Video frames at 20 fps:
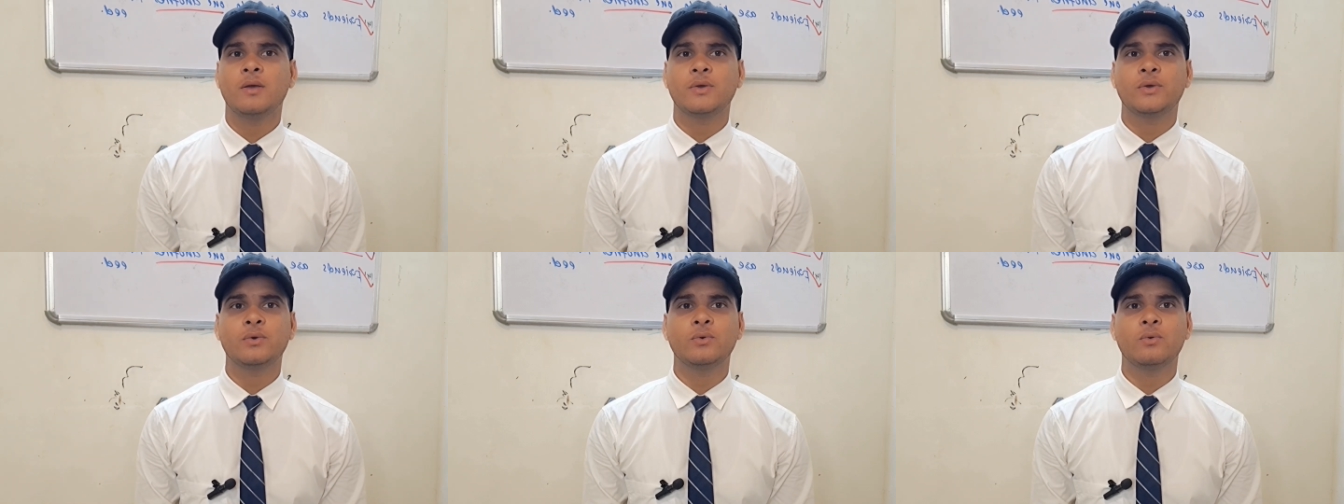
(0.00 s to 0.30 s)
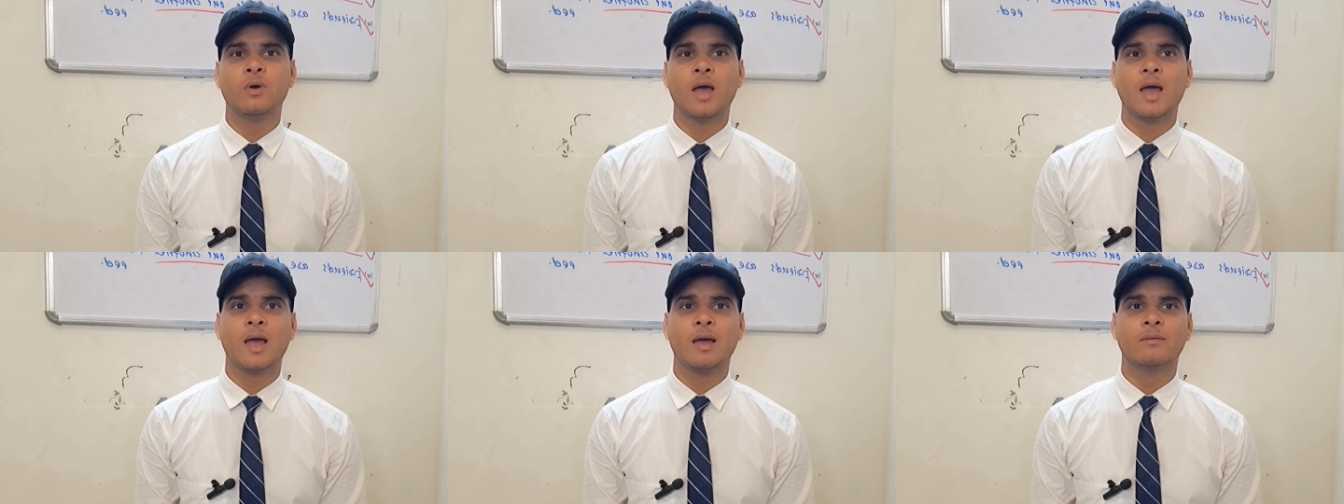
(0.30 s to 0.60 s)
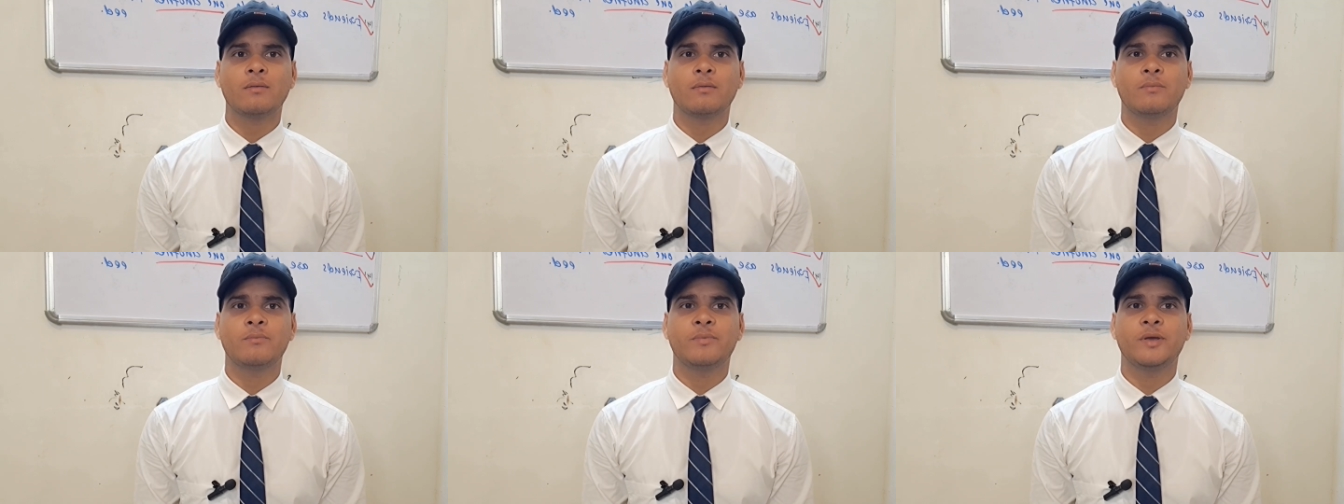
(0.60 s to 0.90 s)
You
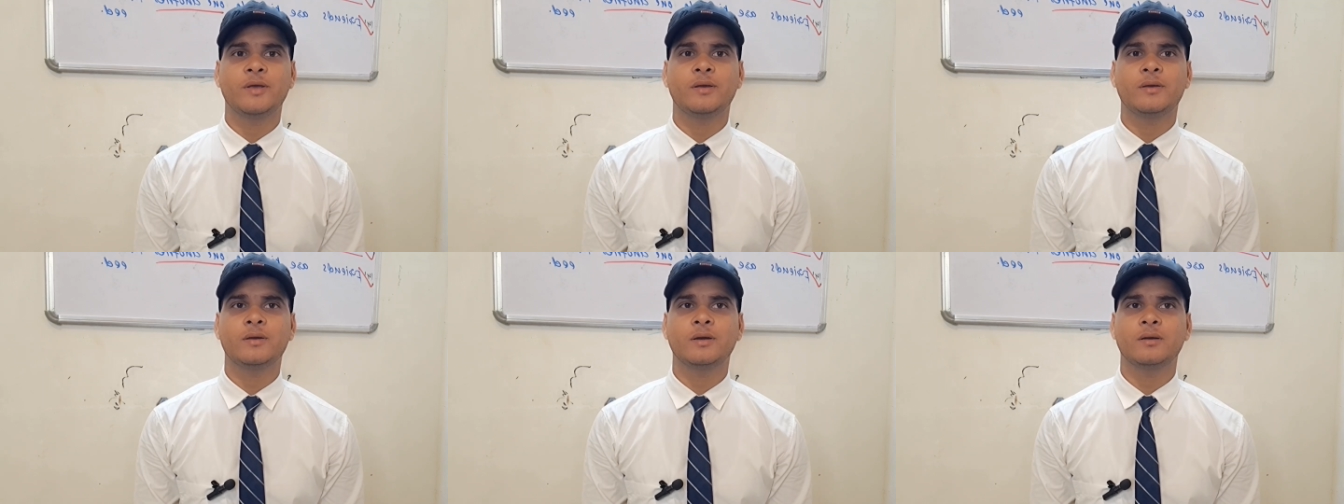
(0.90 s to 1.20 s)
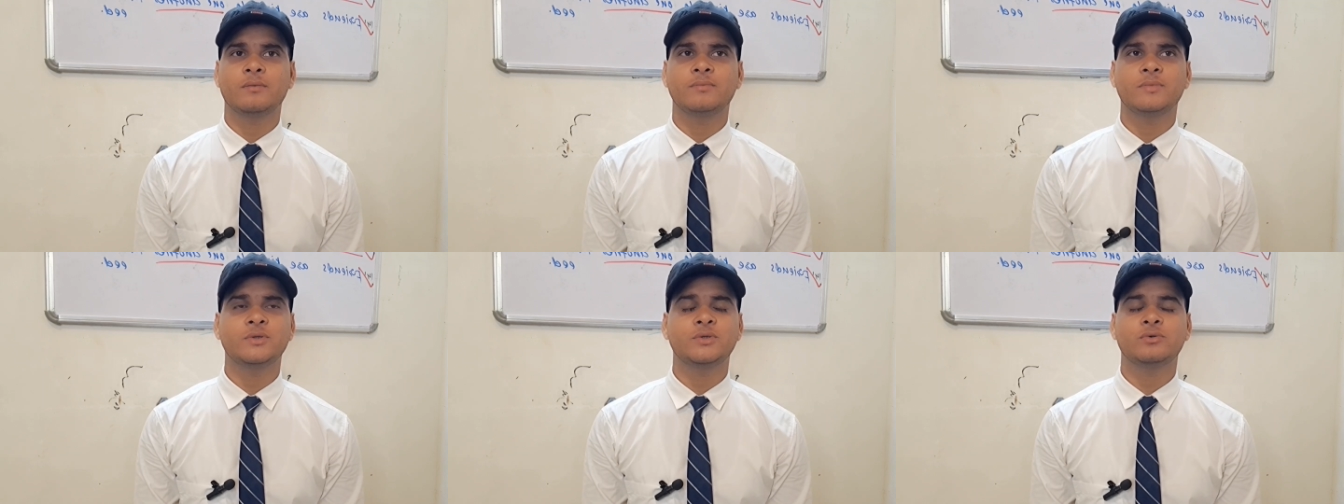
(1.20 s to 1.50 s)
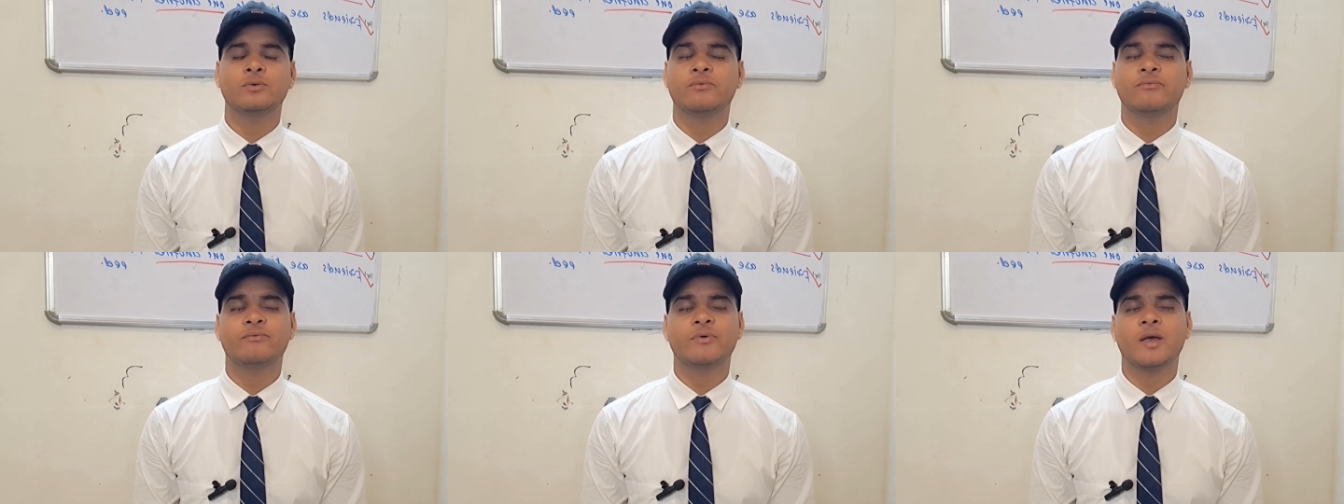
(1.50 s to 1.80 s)
have a big gun means your